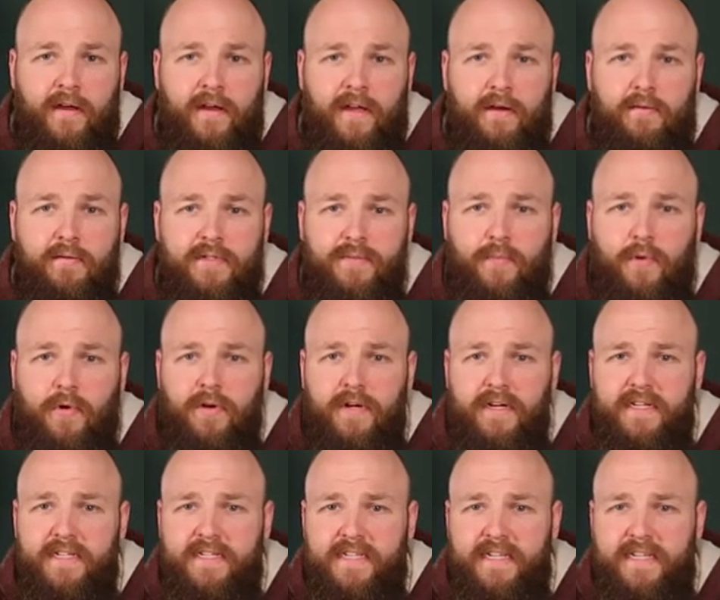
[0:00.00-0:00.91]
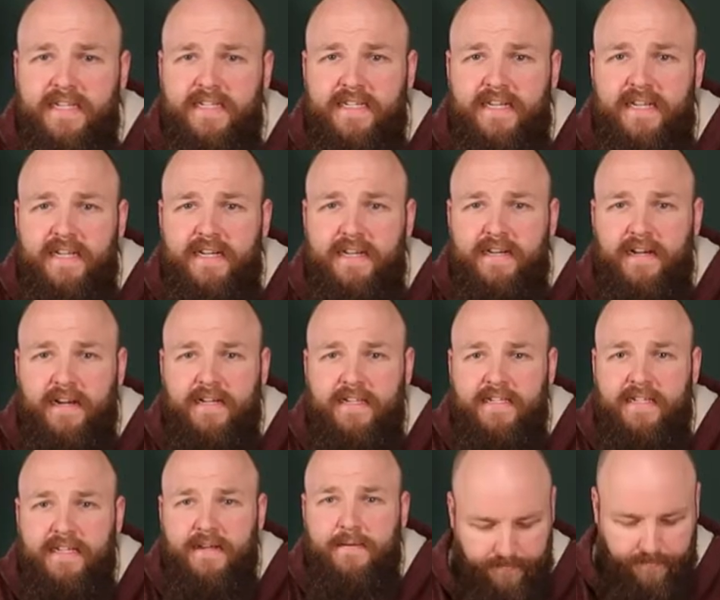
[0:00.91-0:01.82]
He was born in
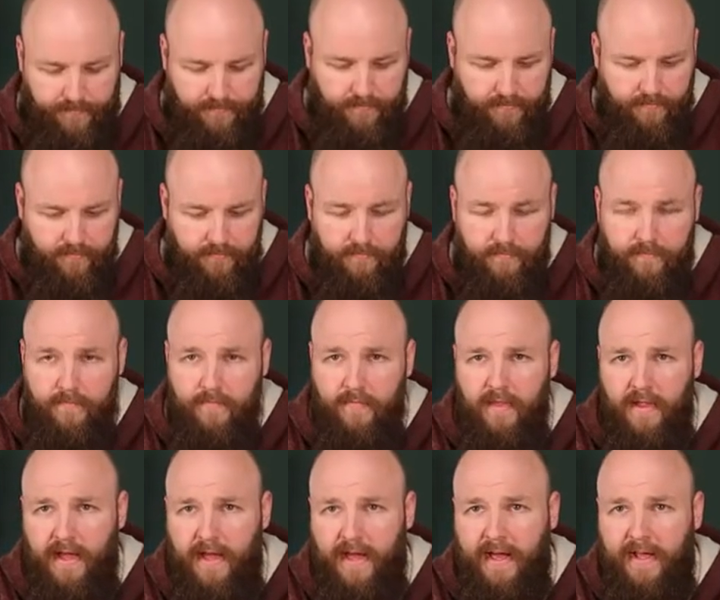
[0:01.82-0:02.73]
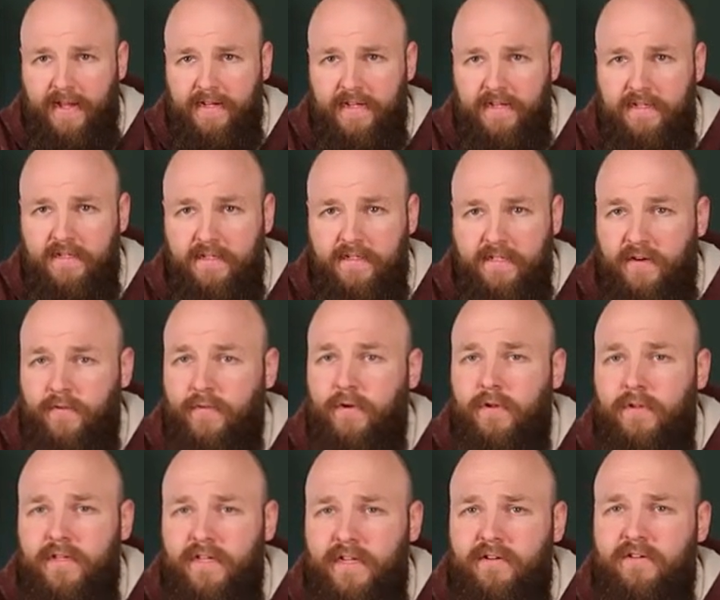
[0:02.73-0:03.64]
1690 and
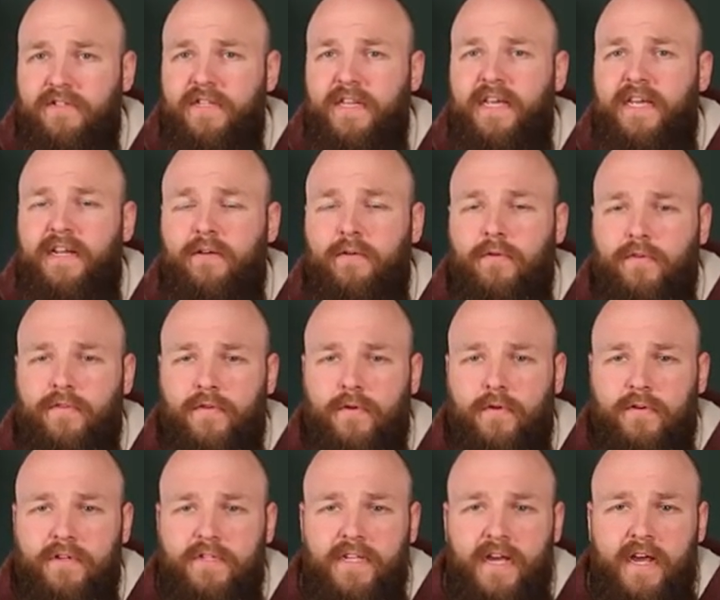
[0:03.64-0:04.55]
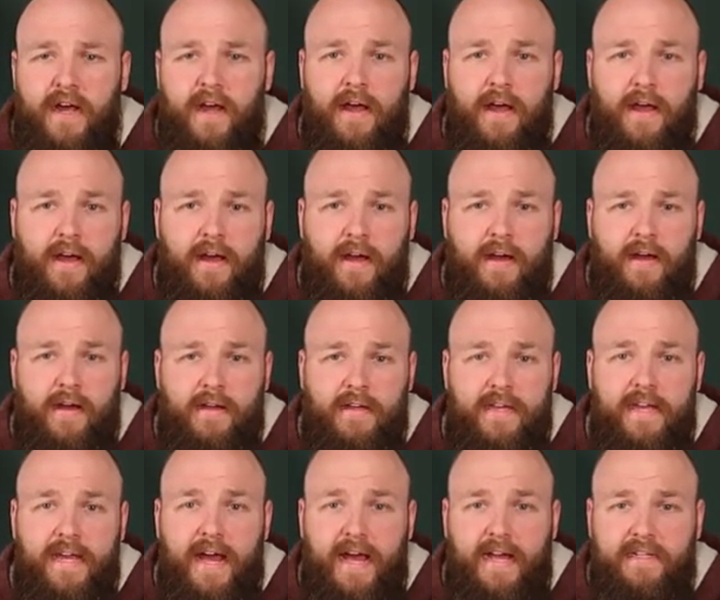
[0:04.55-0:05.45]
several years later, of course, uh,
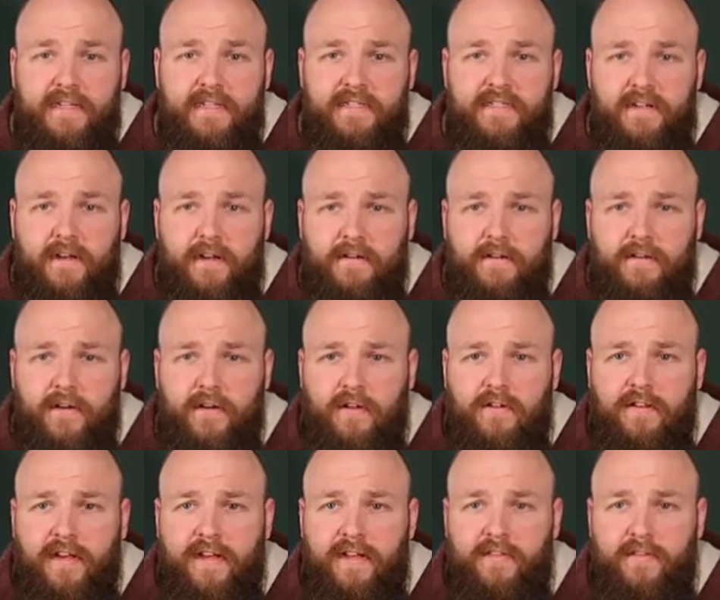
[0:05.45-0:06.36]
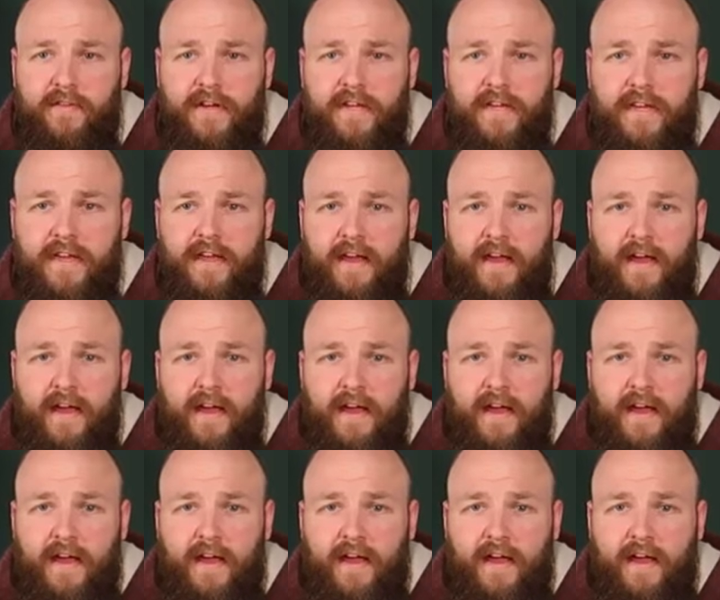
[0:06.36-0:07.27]
he had a son called Hendrik
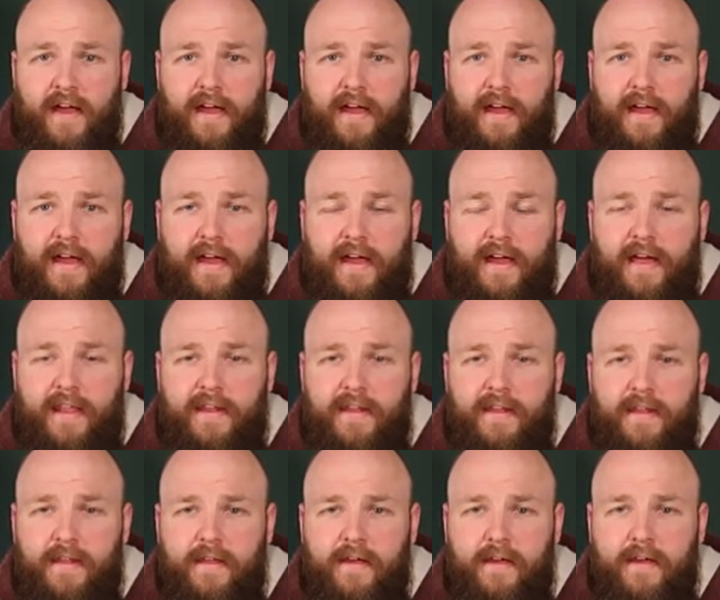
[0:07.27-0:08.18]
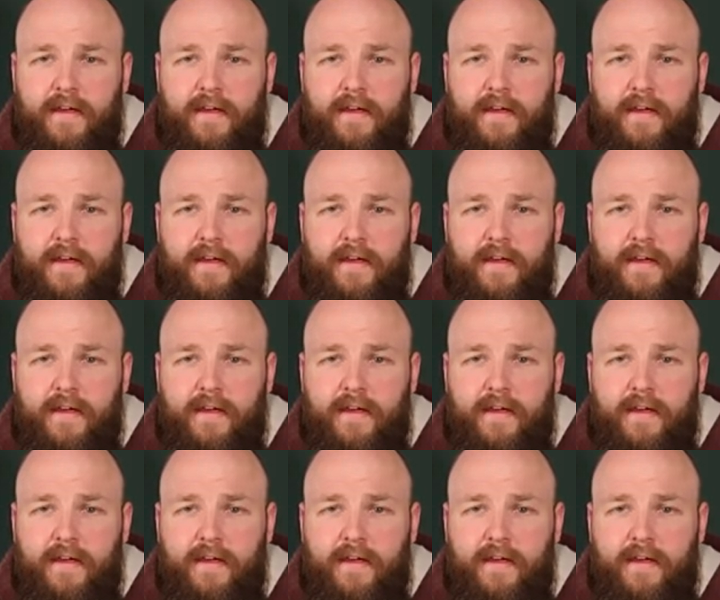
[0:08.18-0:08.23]
and